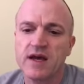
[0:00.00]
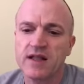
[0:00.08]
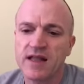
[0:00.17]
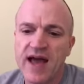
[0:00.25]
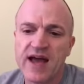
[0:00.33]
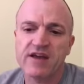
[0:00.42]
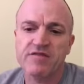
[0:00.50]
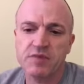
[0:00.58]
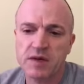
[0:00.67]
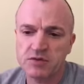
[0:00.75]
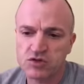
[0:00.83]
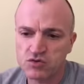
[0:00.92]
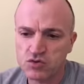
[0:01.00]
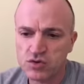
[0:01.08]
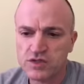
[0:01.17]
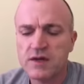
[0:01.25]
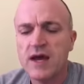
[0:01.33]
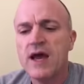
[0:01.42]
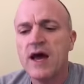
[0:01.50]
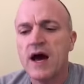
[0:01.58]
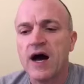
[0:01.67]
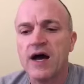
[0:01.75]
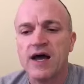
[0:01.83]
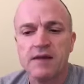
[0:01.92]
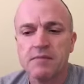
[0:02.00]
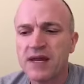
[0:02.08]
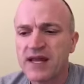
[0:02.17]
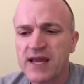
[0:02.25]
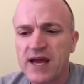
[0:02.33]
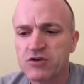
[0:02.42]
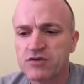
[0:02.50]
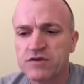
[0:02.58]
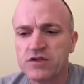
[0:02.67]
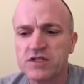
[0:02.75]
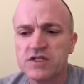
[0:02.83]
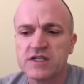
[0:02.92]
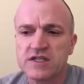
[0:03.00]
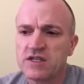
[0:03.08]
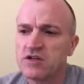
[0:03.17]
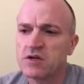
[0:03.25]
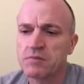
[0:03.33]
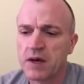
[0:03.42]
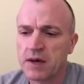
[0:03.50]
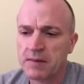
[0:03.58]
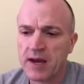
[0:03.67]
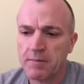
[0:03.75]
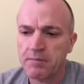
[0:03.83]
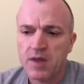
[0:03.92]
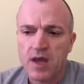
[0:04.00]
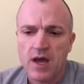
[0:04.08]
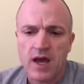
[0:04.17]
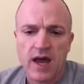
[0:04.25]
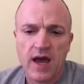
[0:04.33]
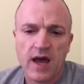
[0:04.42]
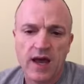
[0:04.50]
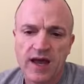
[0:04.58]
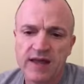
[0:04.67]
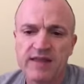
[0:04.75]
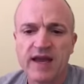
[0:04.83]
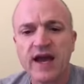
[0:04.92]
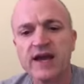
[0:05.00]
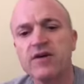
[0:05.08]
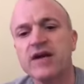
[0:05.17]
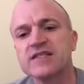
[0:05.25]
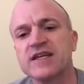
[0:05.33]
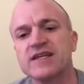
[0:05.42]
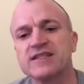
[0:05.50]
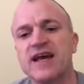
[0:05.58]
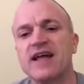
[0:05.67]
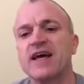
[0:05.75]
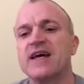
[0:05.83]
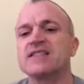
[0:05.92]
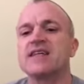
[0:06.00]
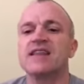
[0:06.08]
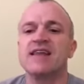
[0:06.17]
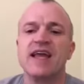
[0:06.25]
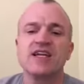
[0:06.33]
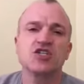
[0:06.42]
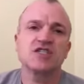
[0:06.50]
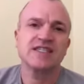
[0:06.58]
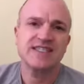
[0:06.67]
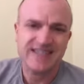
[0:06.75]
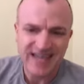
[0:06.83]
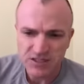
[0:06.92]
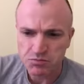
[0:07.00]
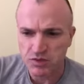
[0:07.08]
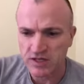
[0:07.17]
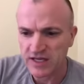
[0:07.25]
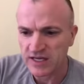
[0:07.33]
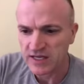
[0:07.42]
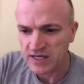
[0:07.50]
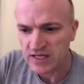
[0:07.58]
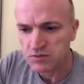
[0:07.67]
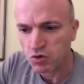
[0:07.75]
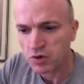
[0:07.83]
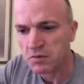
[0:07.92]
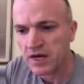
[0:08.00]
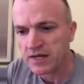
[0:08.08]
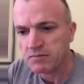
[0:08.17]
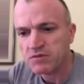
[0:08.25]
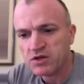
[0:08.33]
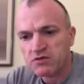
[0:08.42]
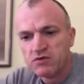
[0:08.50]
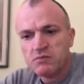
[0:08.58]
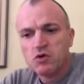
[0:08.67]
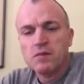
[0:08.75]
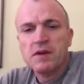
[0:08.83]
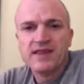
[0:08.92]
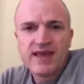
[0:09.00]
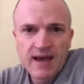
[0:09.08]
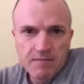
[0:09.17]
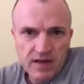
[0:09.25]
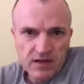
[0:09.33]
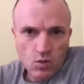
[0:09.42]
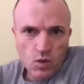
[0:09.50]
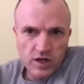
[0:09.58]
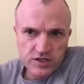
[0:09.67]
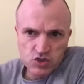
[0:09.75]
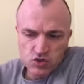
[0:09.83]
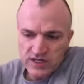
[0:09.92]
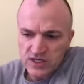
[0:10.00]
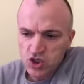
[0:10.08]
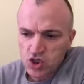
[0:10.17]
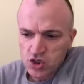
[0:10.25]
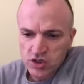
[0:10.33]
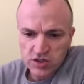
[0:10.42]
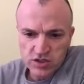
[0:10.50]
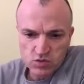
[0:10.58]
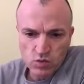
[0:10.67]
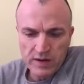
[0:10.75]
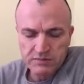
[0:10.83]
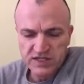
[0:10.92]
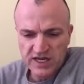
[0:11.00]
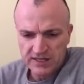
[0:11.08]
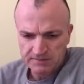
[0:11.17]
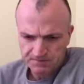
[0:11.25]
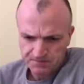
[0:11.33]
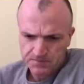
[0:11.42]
lack of published rules, and many controversies continue to pop up. And the IRS and its allies say the agency desperately needs more money. You can read more about that at the Wall Street Journal's website.